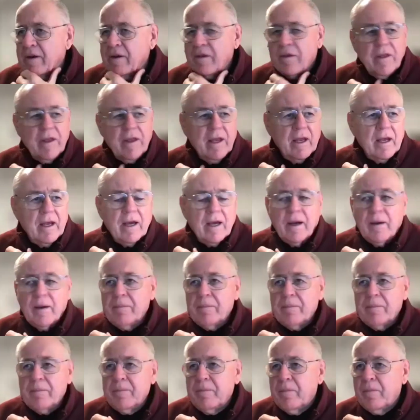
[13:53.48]
I mean
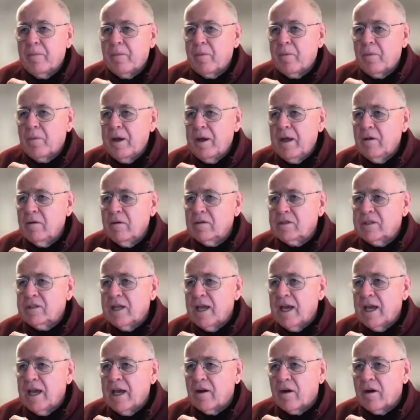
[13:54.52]
the we
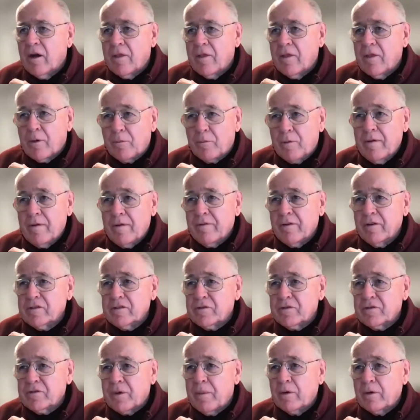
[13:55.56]
use data on the
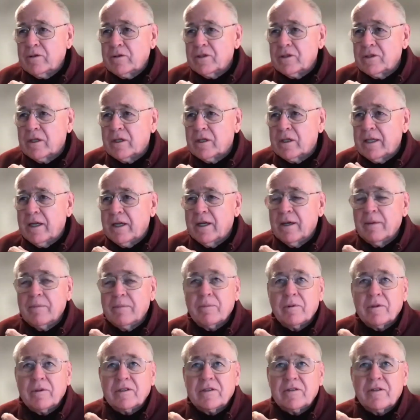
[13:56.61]
rivers from Ocean
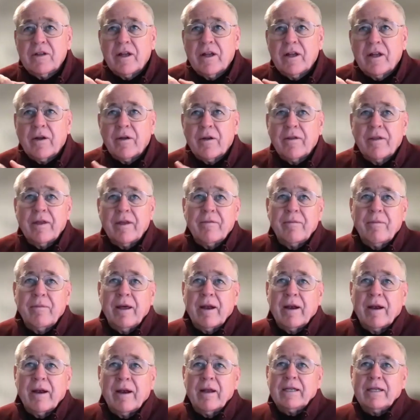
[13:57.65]
Cleanup, which is done. They've
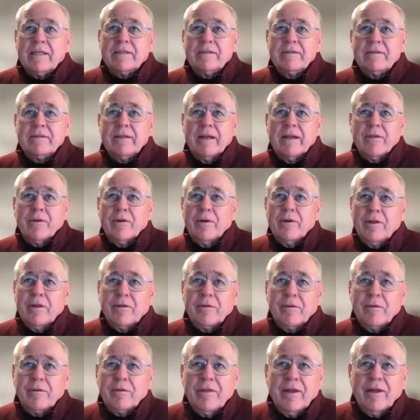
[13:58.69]
analyzed like
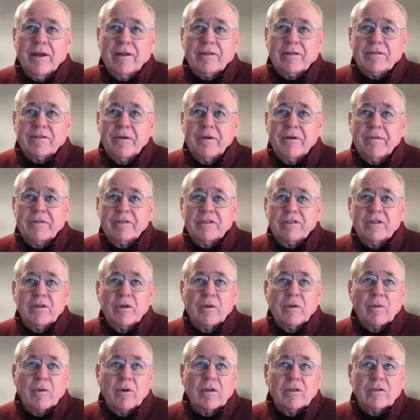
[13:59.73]
33,000 rivers in
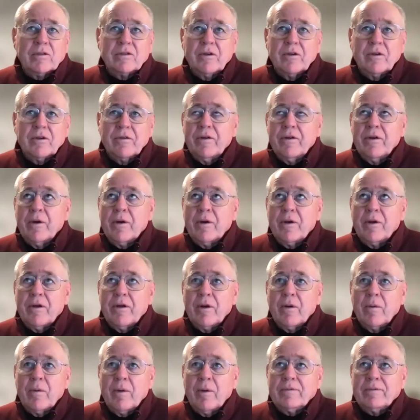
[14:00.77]
the world. So if you go to
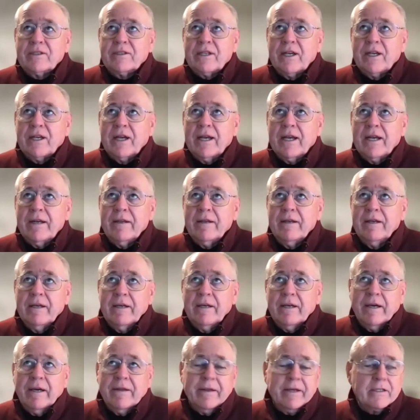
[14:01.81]
their website,
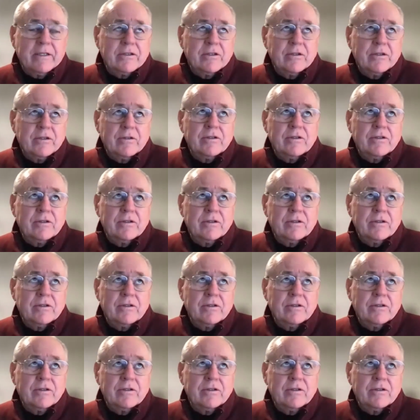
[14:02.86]
I think it's